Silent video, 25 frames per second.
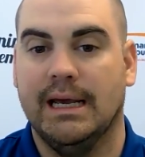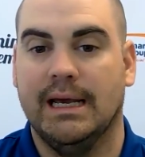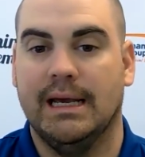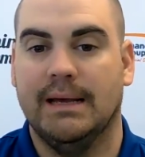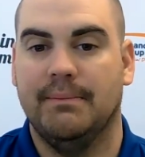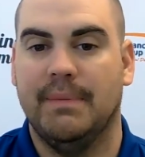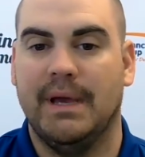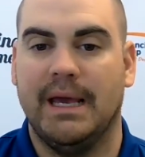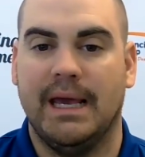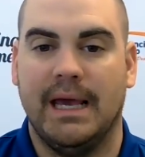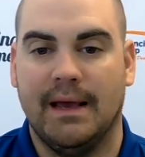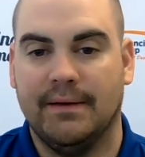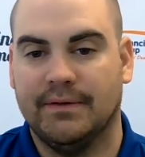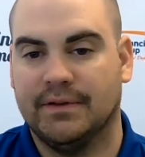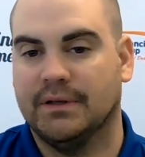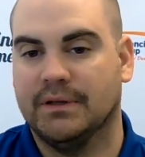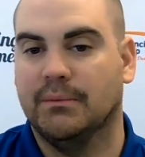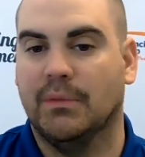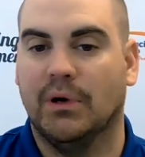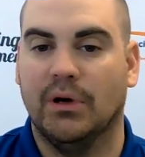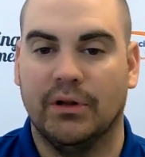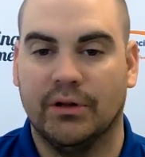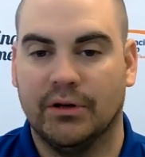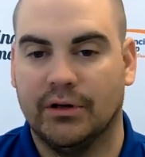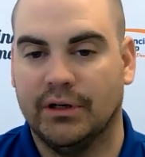It may have some
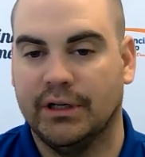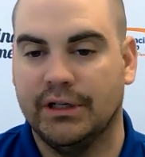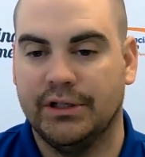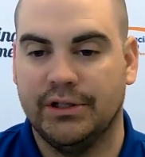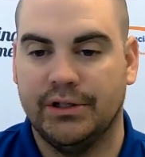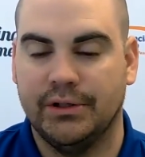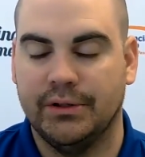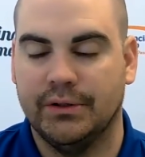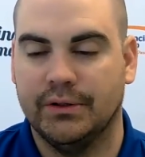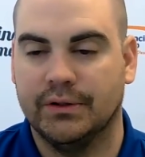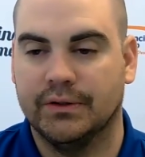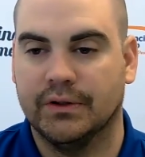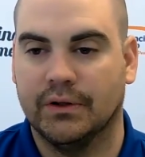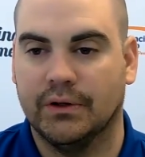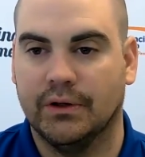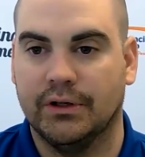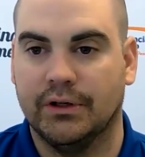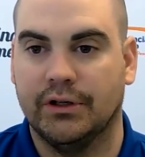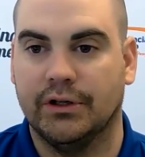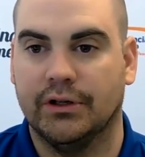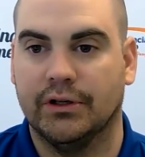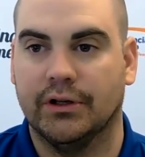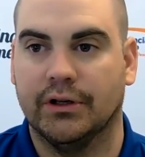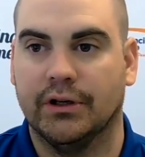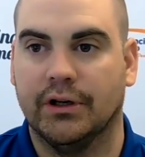other issues on
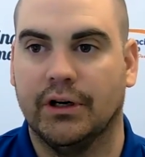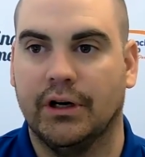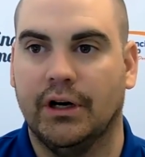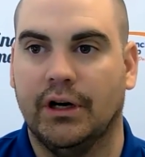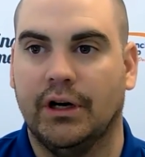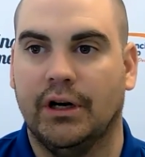your